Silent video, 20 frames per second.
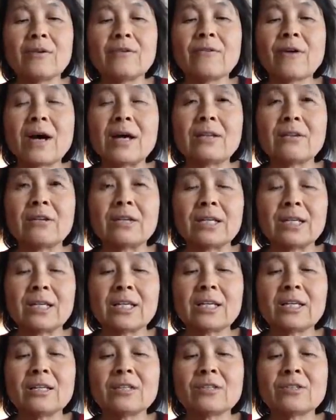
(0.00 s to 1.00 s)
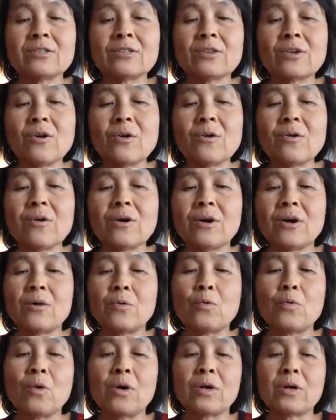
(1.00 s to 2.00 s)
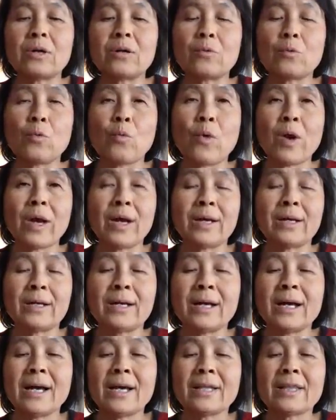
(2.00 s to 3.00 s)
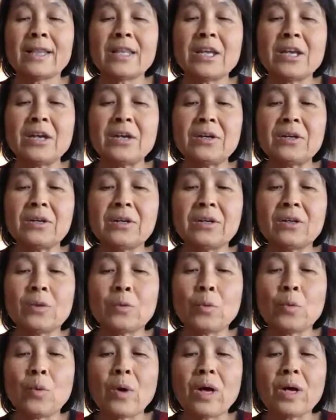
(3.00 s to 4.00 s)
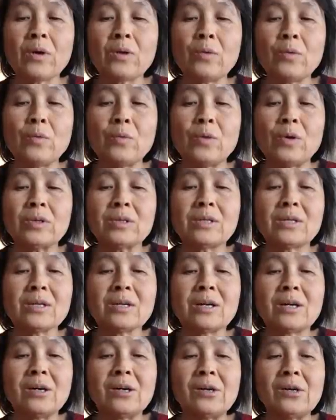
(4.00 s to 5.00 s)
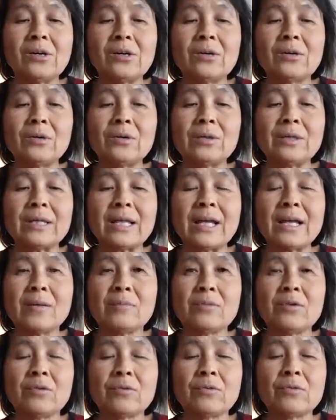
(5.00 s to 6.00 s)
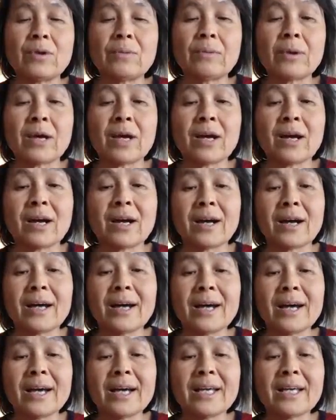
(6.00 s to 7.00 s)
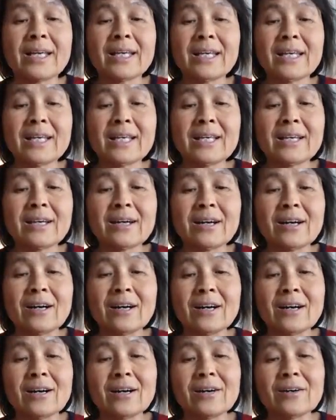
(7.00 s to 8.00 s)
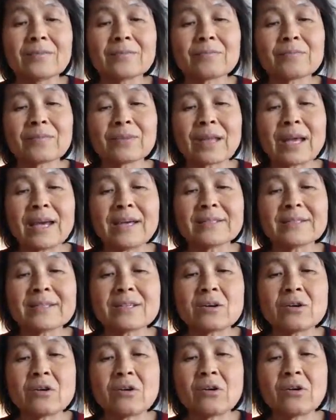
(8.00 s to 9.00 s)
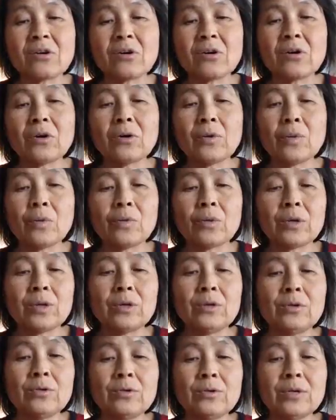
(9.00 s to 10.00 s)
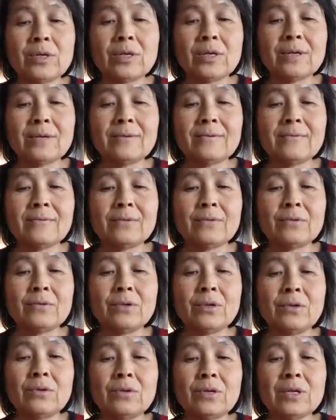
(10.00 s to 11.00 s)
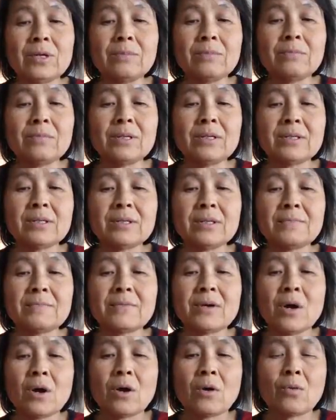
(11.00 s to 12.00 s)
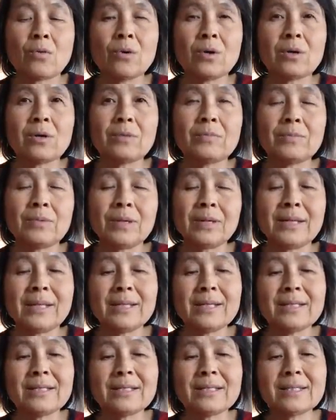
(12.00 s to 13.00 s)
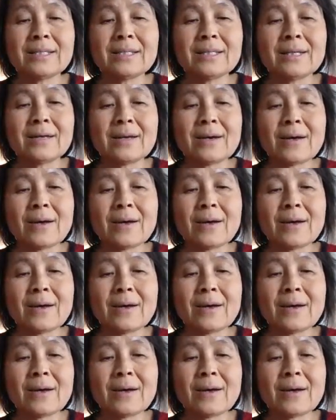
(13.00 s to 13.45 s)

Finally, he saw a water well. Near the well was a girl named Rebecca. He uh, asked her, "Will you give Will you give me some water, please?"